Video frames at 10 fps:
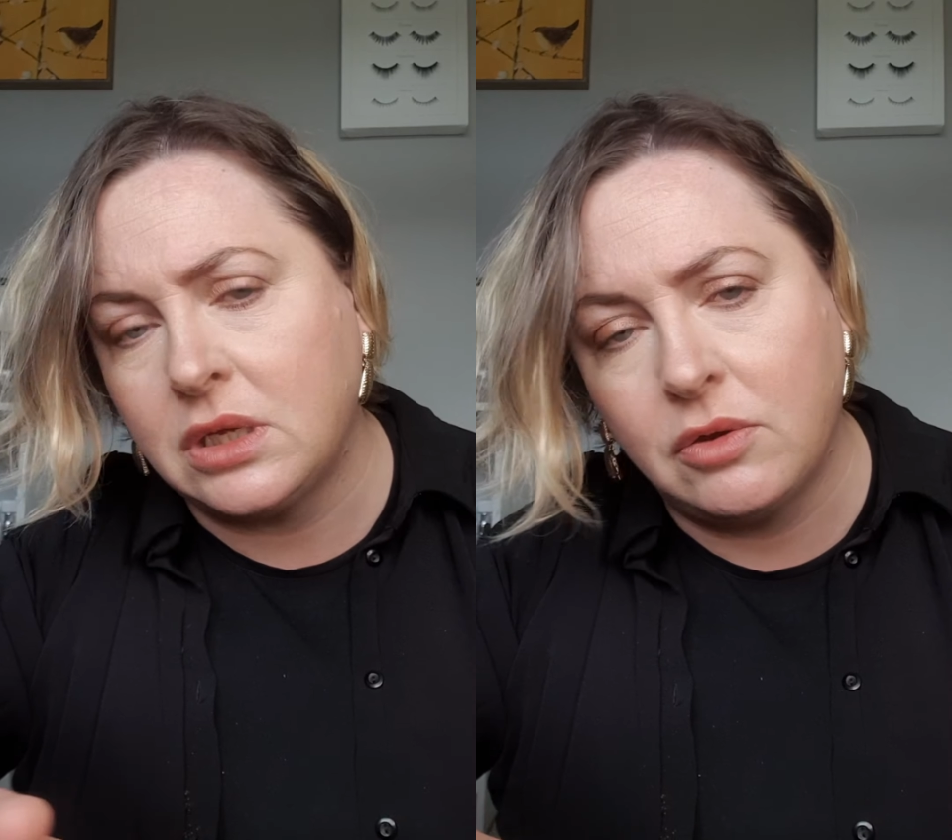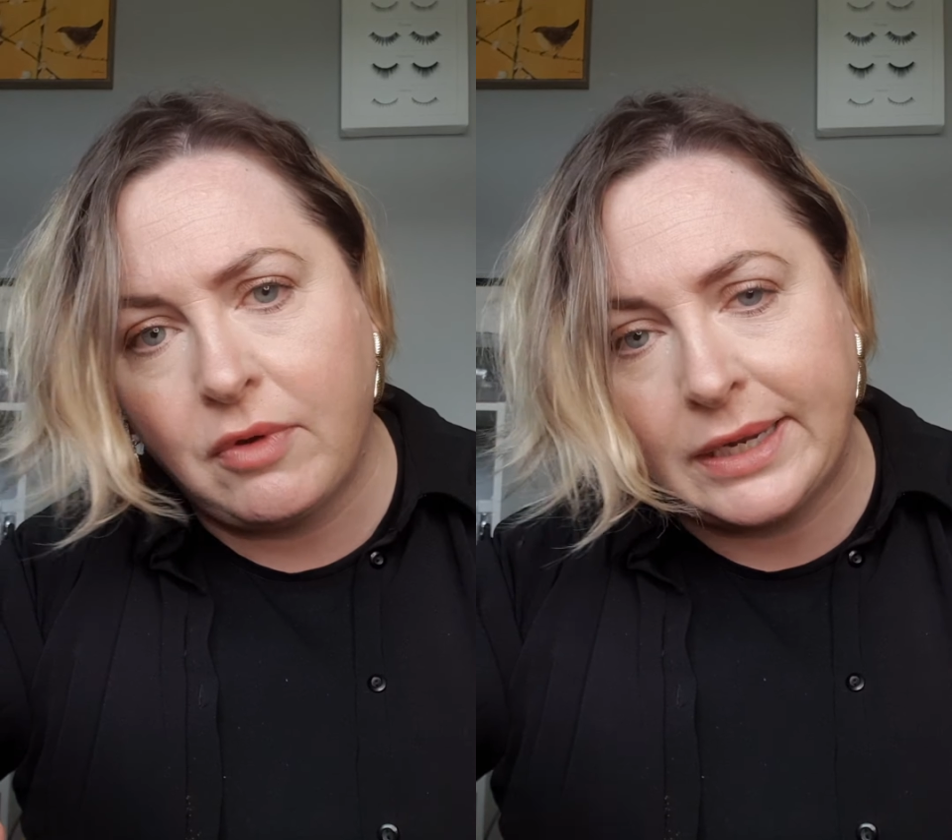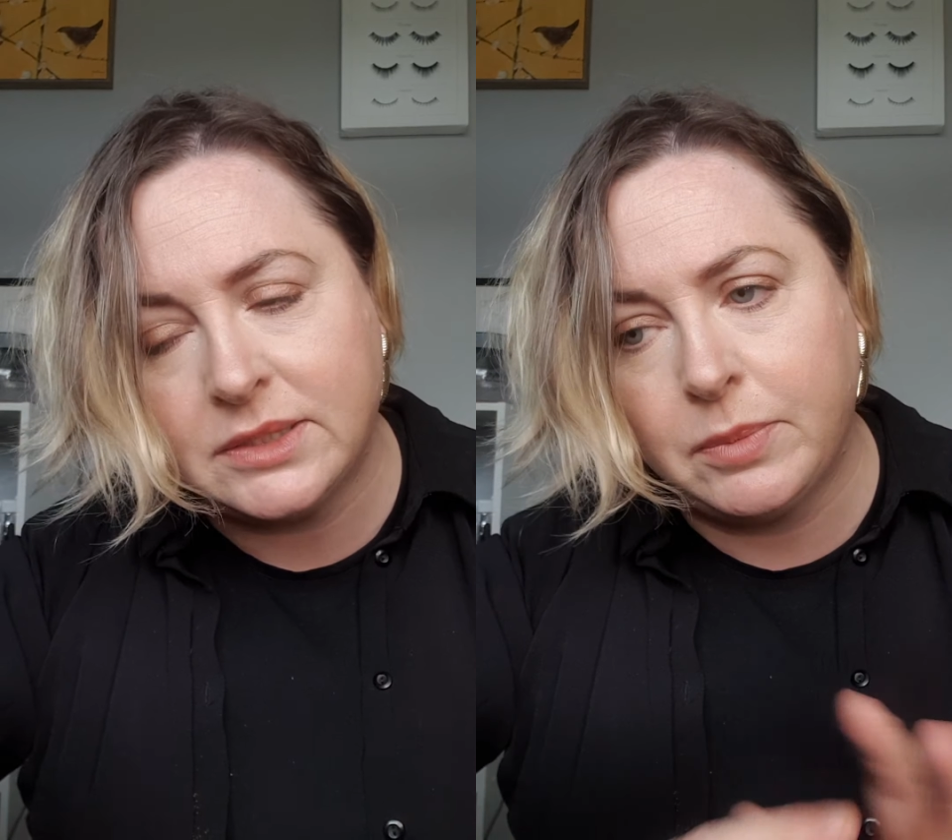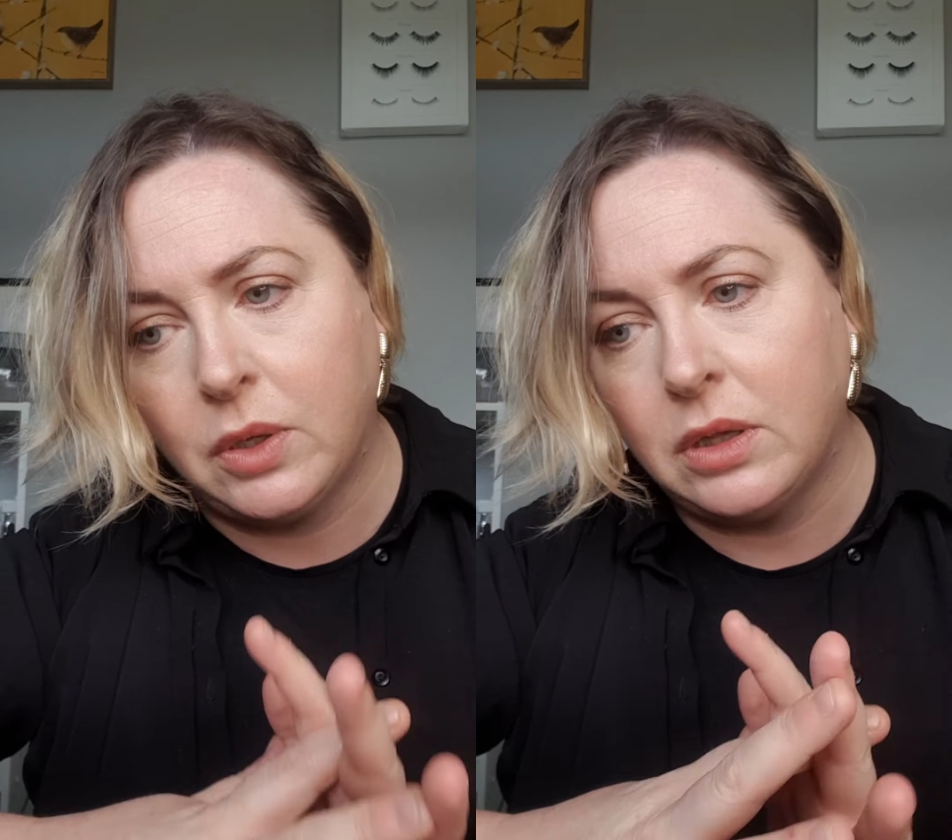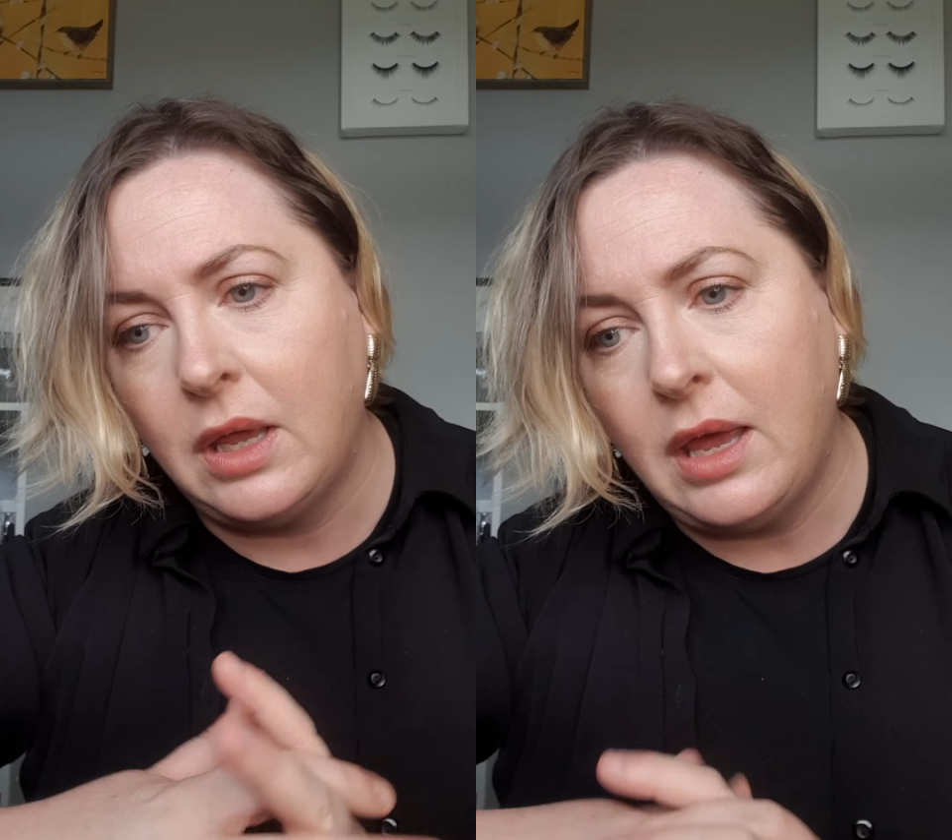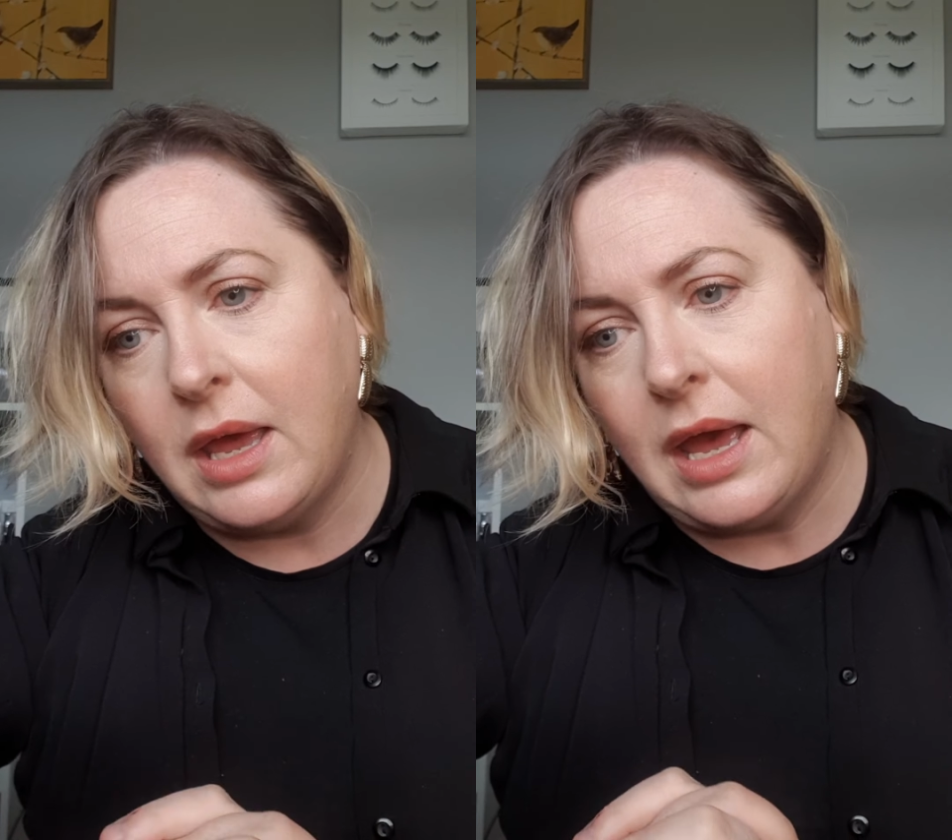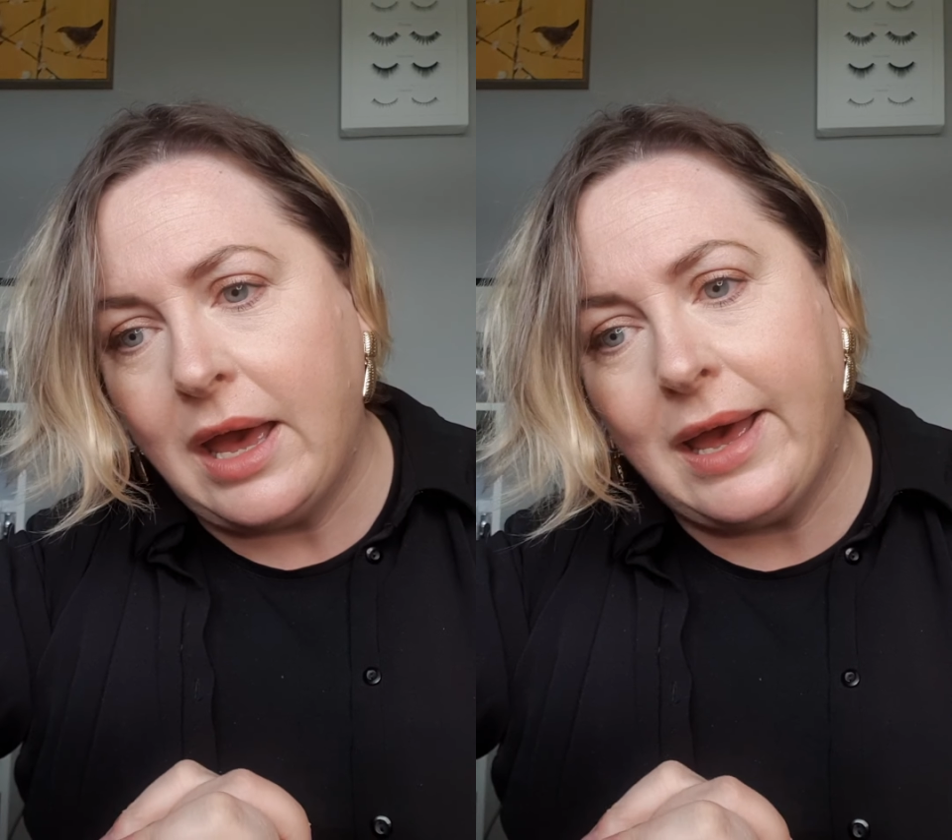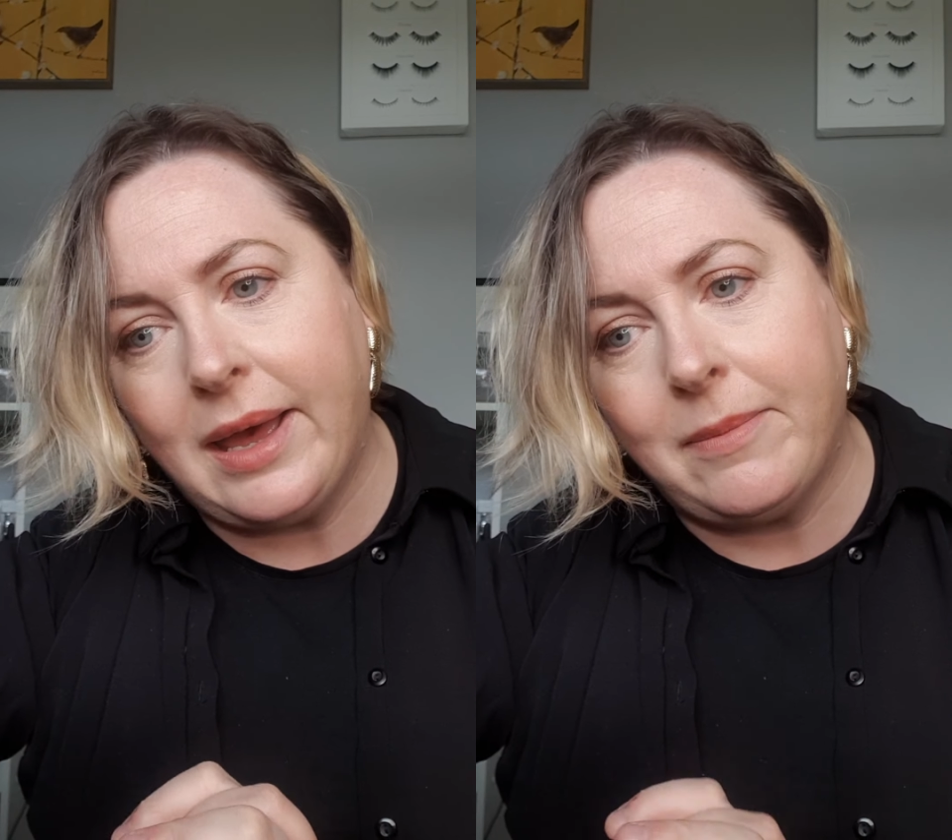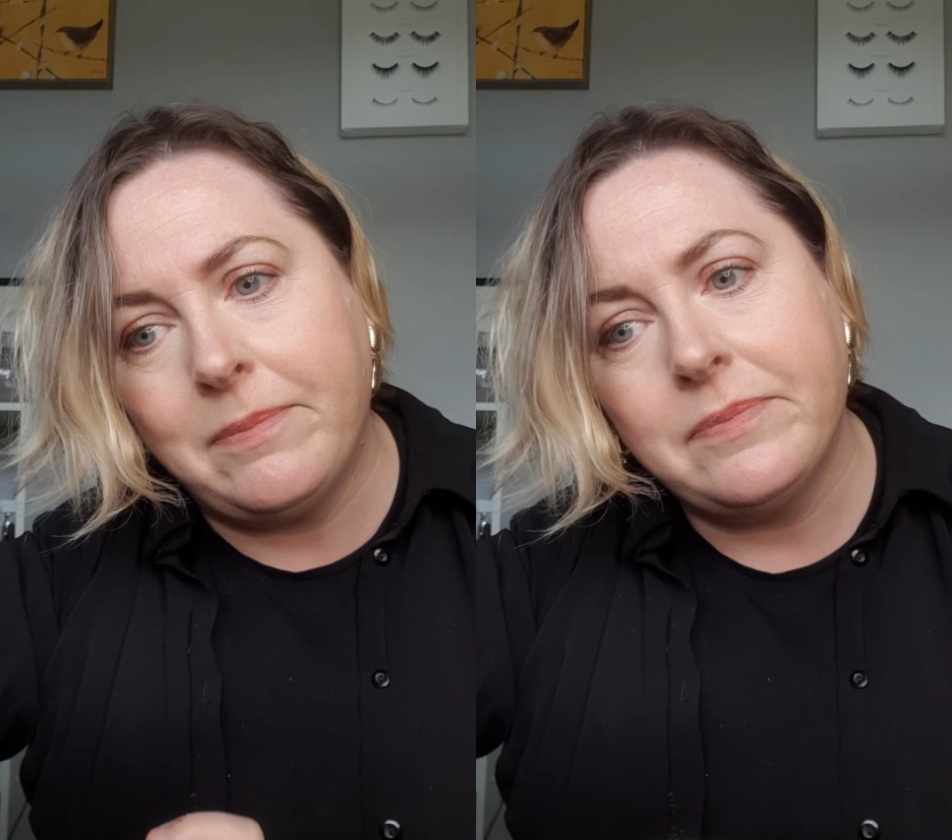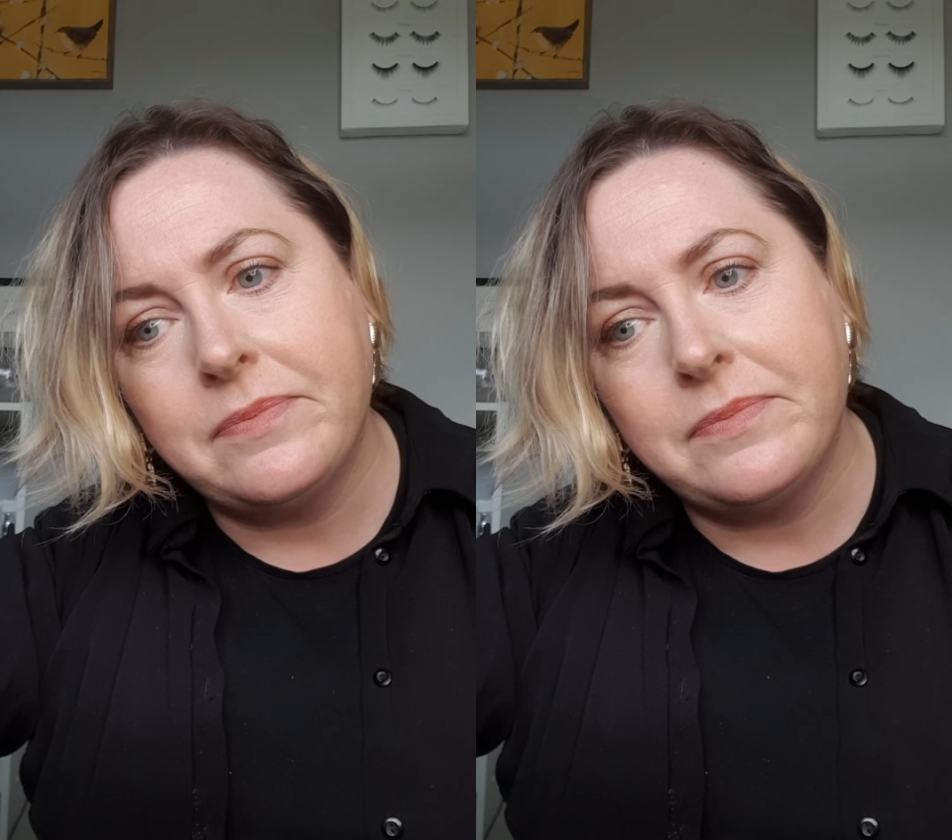incredible, and